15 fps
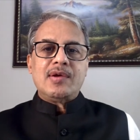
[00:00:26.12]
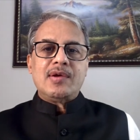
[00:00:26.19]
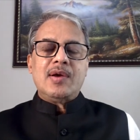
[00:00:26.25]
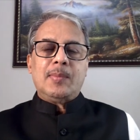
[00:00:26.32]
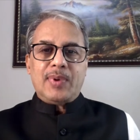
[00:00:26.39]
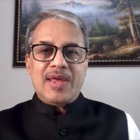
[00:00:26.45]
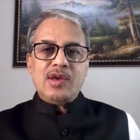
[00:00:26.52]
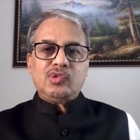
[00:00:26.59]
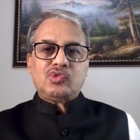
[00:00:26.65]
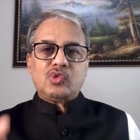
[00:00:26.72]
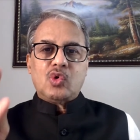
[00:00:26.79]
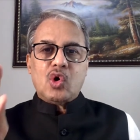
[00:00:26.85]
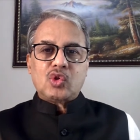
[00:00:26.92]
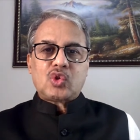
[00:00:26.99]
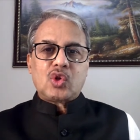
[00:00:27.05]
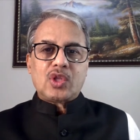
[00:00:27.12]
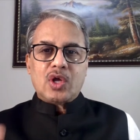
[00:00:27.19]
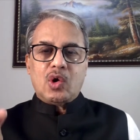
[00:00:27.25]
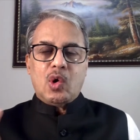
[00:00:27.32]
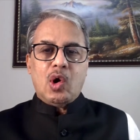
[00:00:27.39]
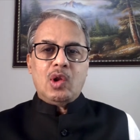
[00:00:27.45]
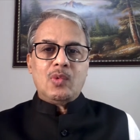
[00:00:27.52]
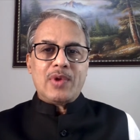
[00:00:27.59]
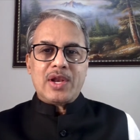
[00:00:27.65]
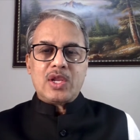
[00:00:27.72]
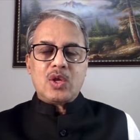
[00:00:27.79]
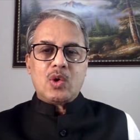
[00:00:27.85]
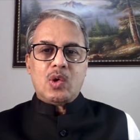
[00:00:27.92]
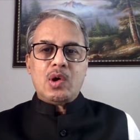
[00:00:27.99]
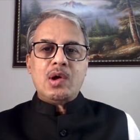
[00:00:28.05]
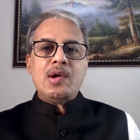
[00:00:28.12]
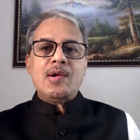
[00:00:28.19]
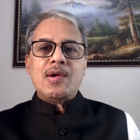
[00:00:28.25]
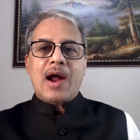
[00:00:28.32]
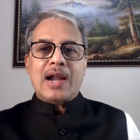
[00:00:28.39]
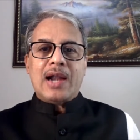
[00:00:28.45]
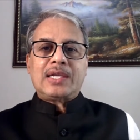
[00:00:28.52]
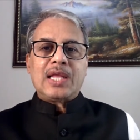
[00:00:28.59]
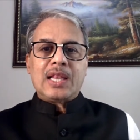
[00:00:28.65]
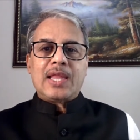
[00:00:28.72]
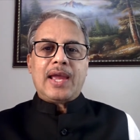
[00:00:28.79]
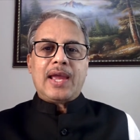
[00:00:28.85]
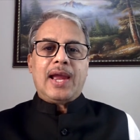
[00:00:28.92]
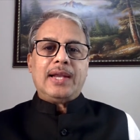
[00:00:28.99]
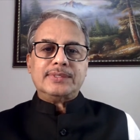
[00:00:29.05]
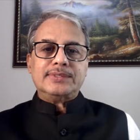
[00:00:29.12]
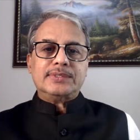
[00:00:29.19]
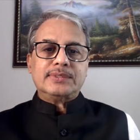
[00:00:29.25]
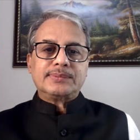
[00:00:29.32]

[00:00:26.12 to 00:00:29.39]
Please go through the whole video until the end.